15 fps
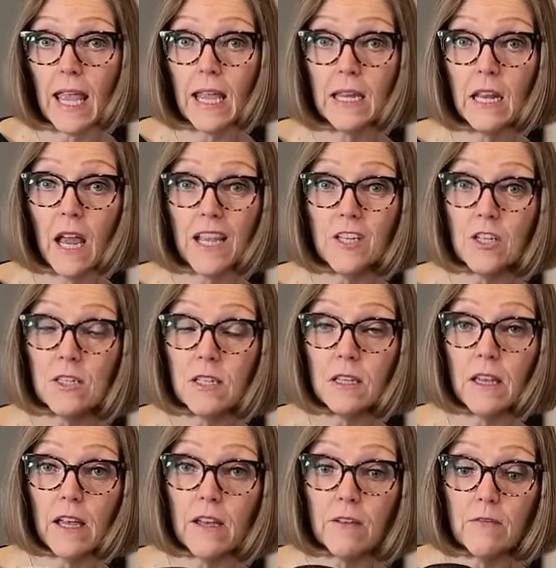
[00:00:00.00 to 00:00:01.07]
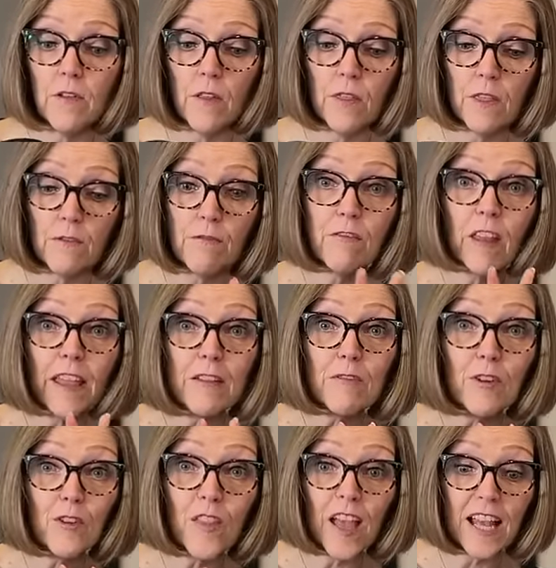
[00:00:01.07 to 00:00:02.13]
And I just love the
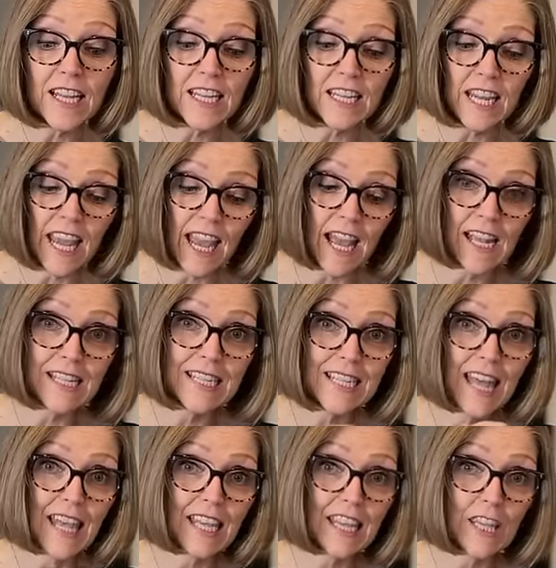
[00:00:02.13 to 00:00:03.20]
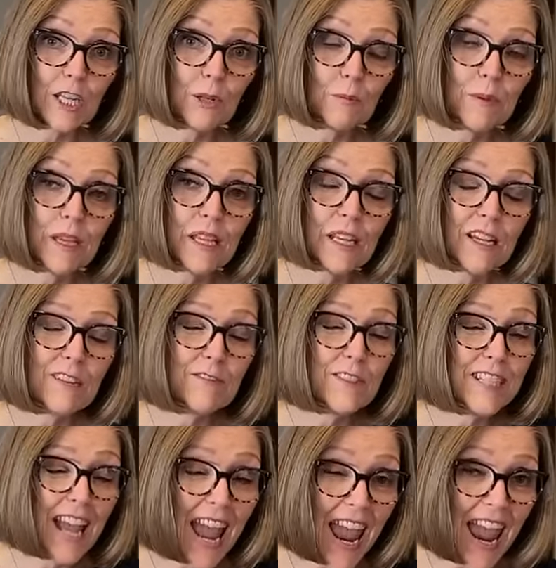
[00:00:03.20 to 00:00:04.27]
flavor that it adds, that little bit
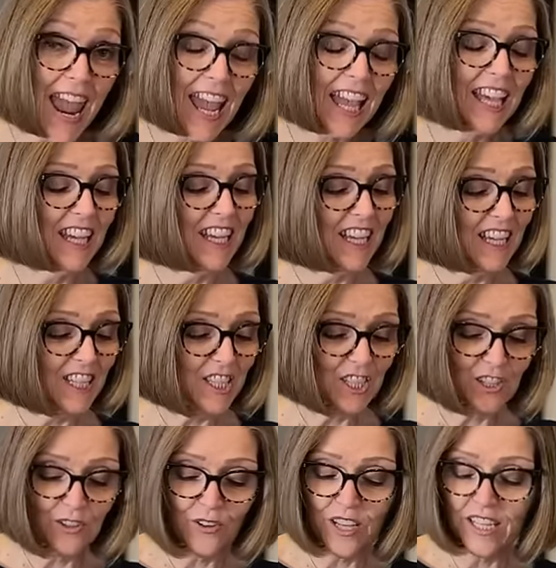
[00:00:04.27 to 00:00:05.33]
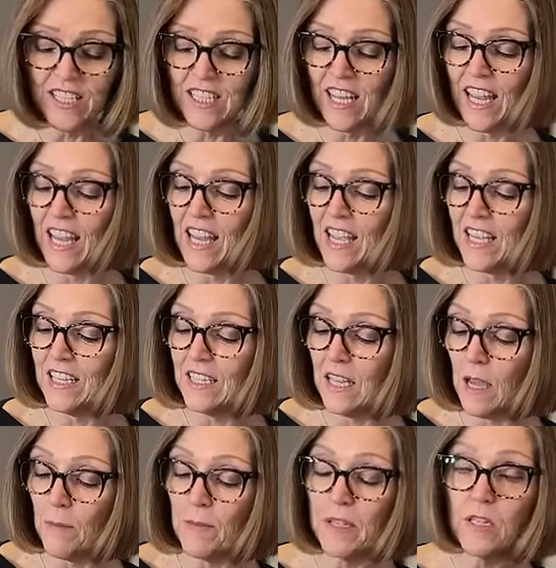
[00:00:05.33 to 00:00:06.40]
of tang to it. And
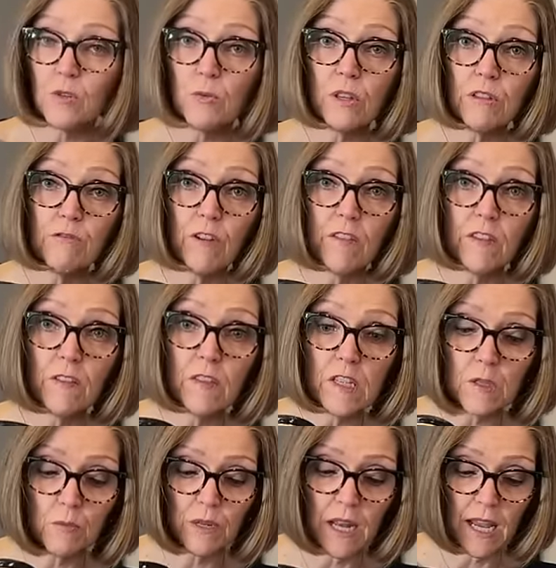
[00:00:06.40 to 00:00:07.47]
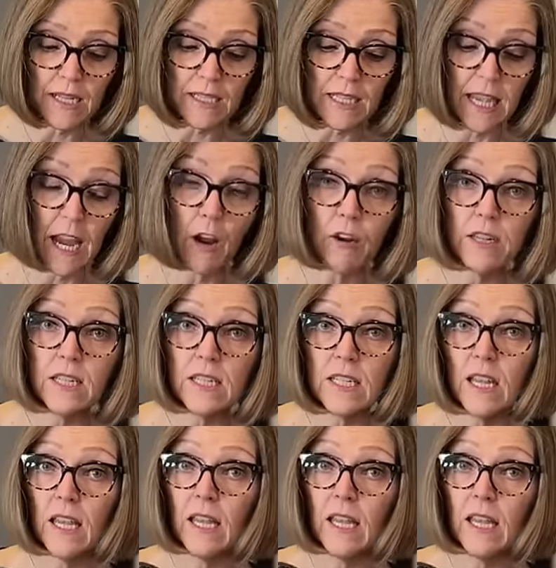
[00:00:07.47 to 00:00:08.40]
it's really fun that this one has carrots